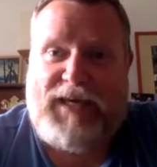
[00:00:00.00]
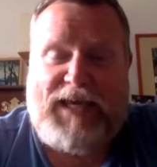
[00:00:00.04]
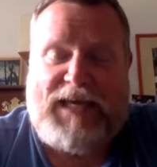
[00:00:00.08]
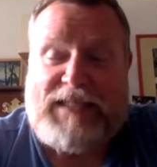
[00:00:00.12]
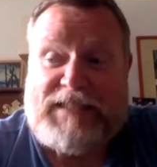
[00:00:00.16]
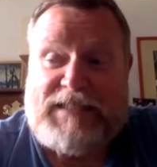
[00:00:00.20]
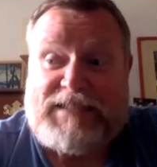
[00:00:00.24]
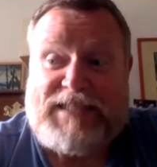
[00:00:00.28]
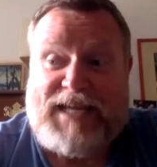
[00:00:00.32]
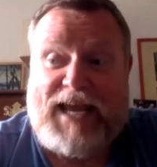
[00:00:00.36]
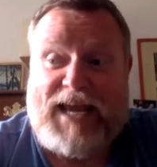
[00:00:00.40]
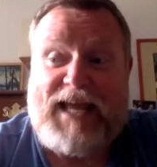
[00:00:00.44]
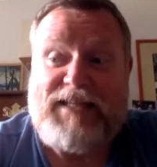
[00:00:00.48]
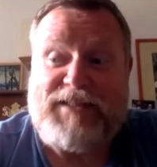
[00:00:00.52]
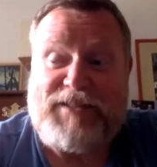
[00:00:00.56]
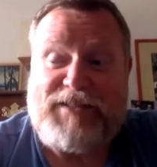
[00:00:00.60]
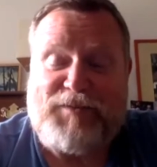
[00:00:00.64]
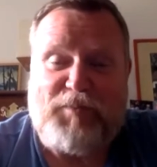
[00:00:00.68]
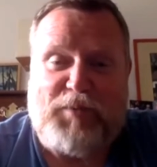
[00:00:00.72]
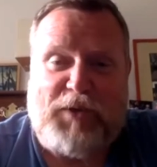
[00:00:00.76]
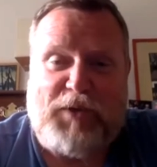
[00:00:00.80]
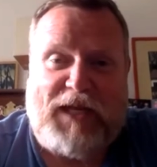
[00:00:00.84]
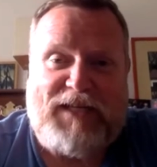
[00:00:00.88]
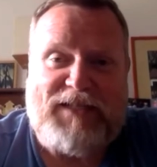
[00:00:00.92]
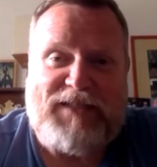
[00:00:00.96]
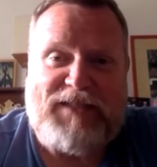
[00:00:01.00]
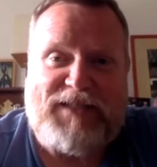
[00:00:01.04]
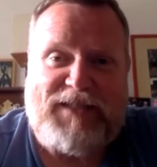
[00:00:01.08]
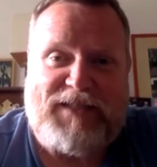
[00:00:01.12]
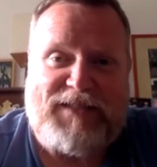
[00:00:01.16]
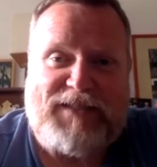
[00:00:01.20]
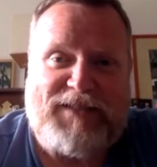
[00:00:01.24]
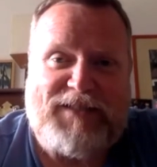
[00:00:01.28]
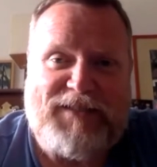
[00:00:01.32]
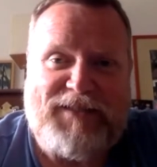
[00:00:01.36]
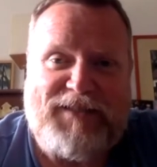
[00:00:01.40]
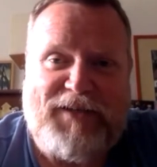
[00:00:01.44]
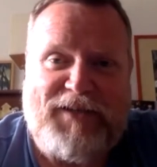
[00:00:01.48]
intense
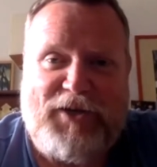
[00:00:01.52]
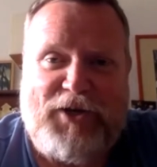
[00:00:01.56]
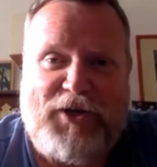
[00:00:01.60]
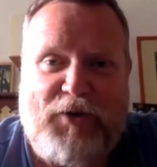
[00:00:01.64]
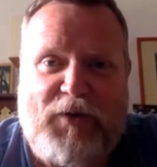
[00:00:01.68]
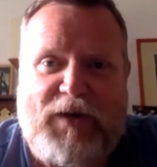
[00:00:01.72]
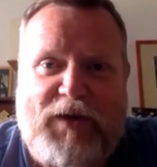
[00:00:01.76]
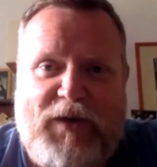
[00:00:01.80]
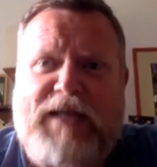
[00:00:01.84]
places, you know.